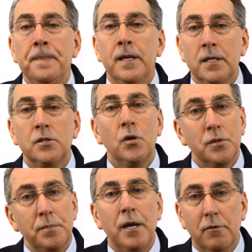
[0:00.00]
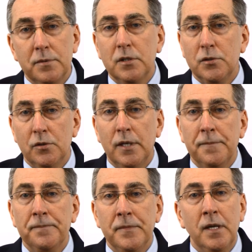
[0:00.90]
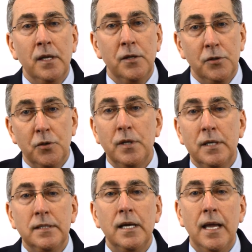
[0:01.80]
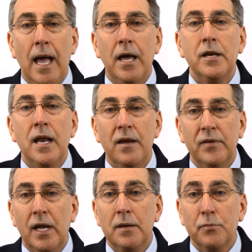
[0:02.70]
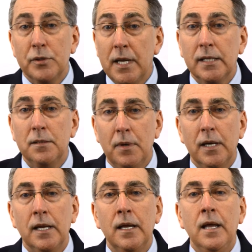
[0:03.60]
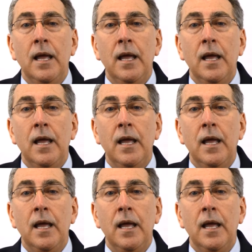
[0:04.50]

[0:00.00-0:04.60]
Consult a bankruptcy attorney. The attorney can tell you how to navigate and protect the money